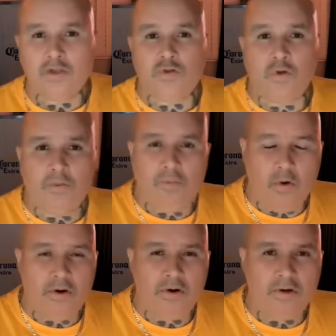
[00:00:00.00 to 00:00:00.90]
So the
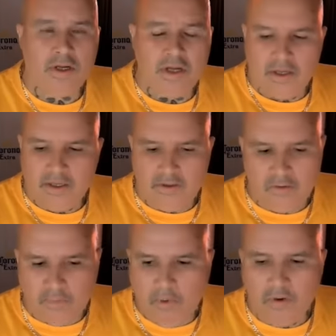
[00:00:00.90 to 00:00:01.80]
porter, you
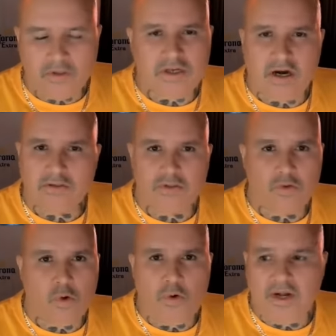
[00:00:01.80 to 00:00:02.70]
know, the porter starts
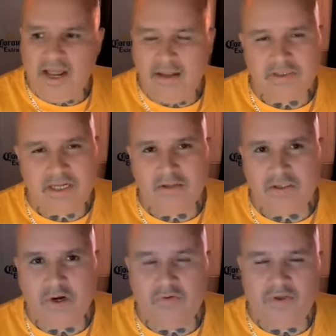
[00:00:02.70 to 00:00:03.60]
throwing names
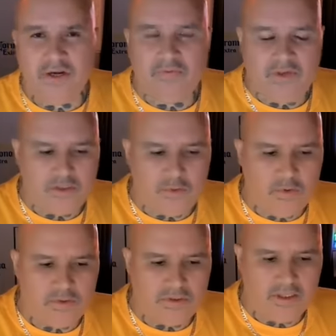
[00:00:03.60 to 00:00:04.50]
out there of
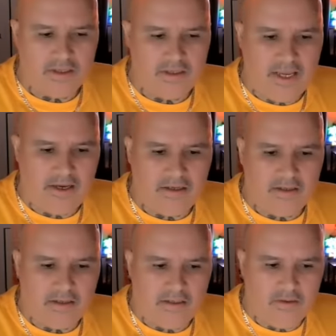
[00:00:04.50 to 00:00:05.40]
individuals that
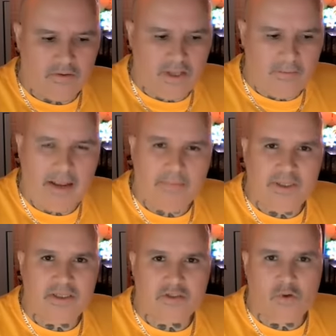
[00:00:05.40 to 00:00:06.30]
you know that might
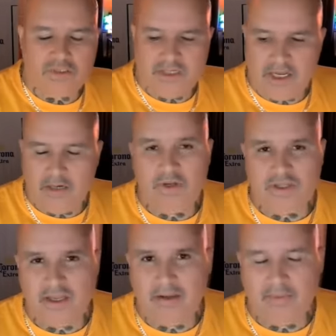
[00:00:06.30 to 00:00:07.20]
be associated
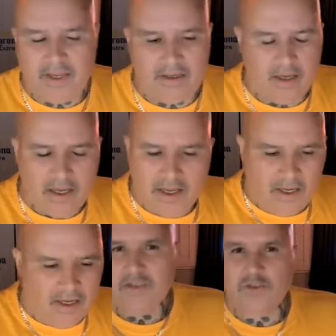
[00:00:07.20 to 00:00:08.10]
with him, and
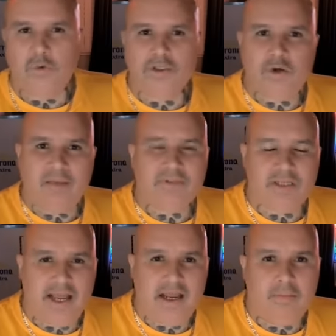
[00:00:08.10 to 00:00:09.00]
so he drops a
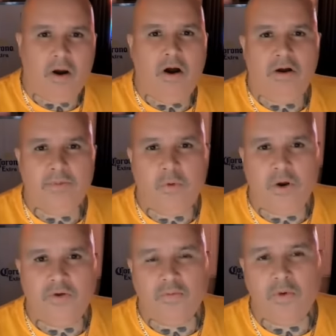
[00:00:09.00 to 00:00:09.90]
name, Artie
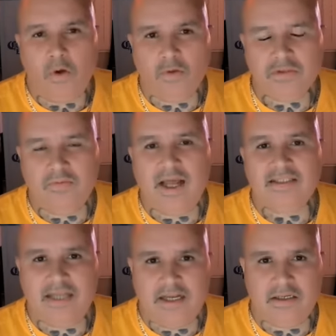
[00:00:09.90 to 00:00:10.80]
Boyd from Los, from
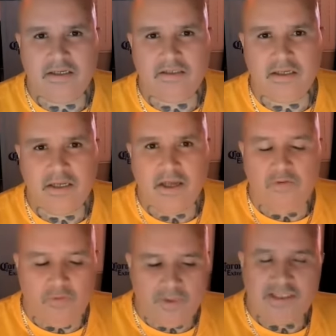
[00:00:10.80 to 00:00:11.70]
Los Angeles,
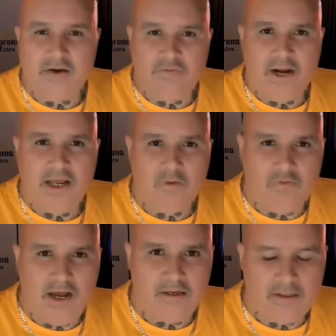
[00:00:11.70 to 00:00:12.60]
from the San Fernando
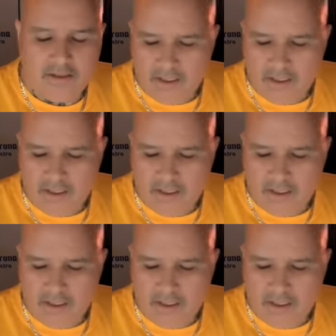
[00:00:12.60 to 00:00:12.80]
Valley.